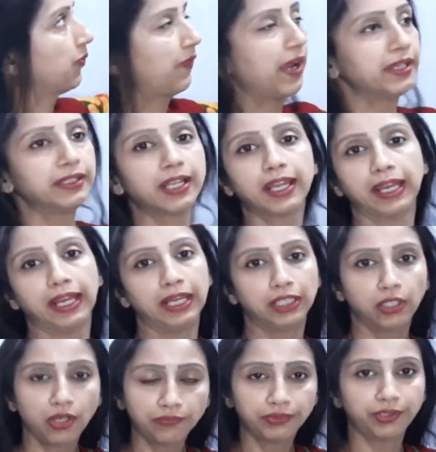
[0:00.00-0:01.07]
to find the
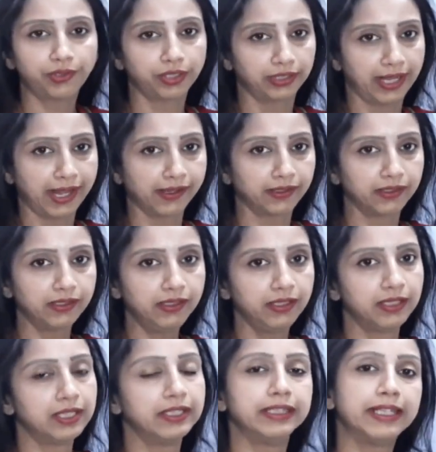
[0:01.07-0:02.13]
area of the rectangle,
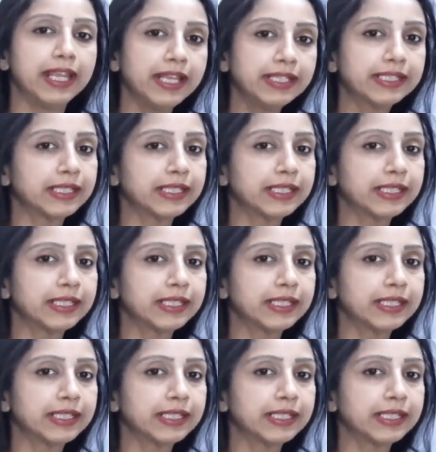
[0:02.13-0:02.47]
then